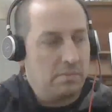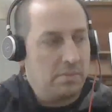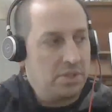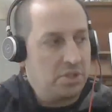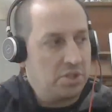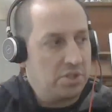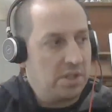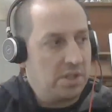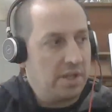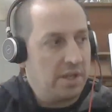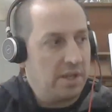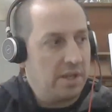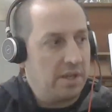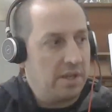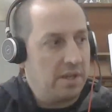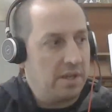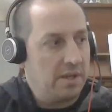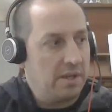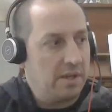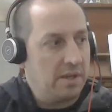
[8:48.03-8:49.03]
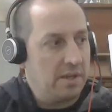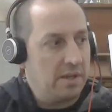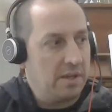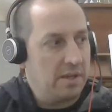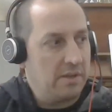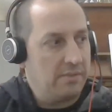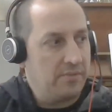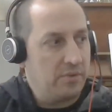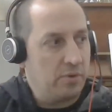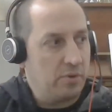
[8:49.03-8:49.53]
much like
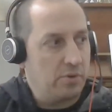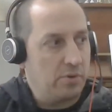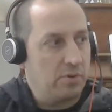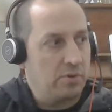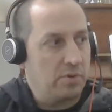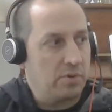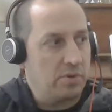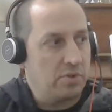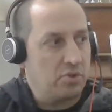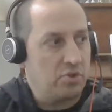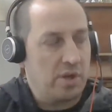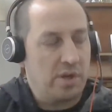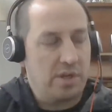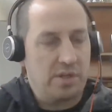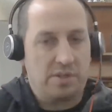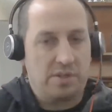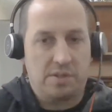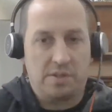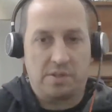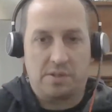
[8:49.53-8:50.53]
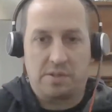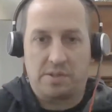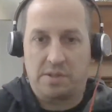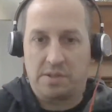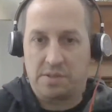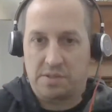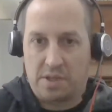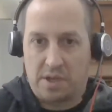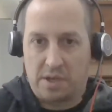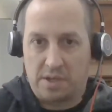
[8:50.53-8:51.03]
if you're trying to
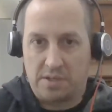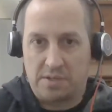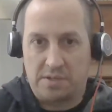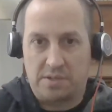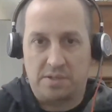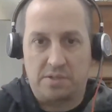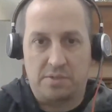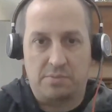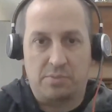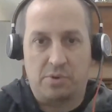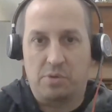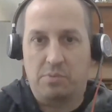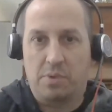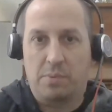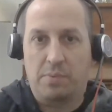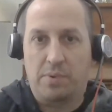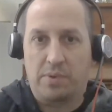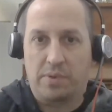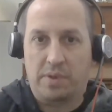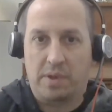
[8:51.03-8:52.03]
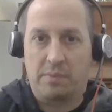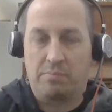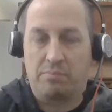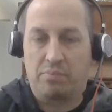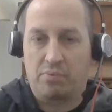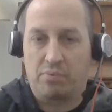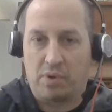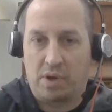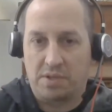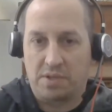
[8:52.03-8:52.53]
design a system or come up with a
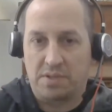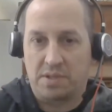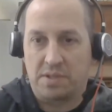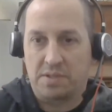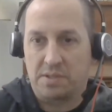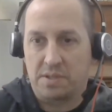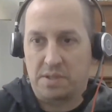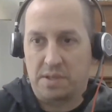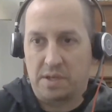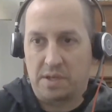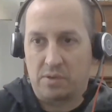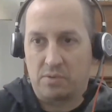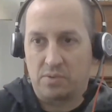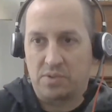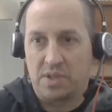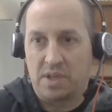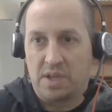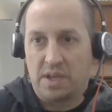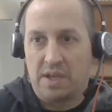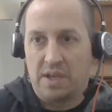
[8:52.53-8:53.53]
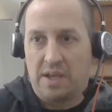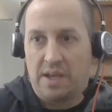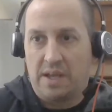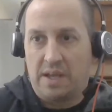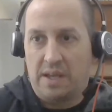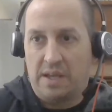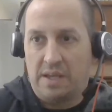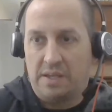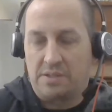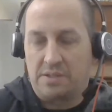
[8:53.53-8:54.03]
process in-house,
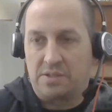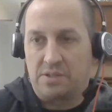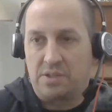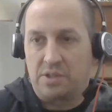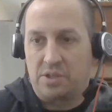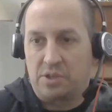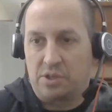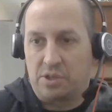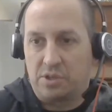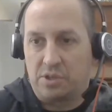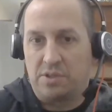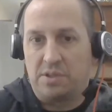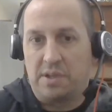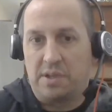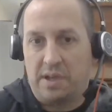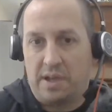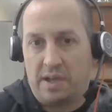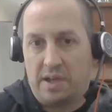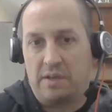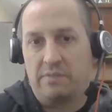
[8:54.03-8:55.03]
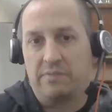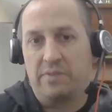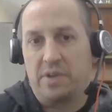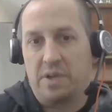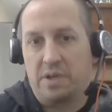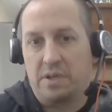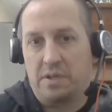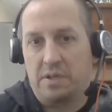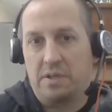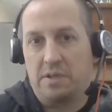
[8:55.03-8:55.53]
it's good to have an
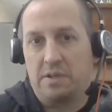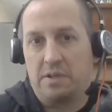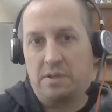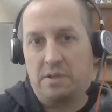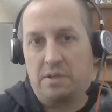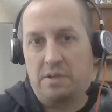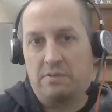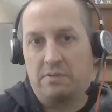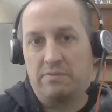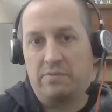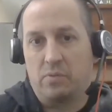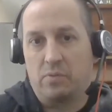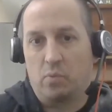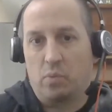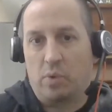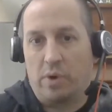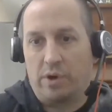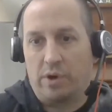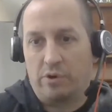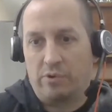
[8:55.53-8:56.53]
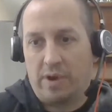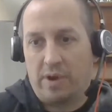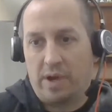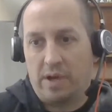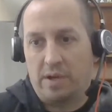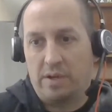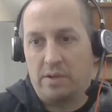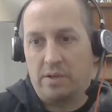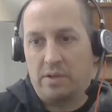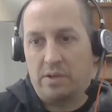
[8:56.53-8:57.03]
idea of where you're
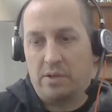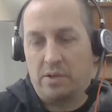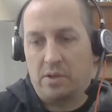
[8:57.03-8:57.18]
at,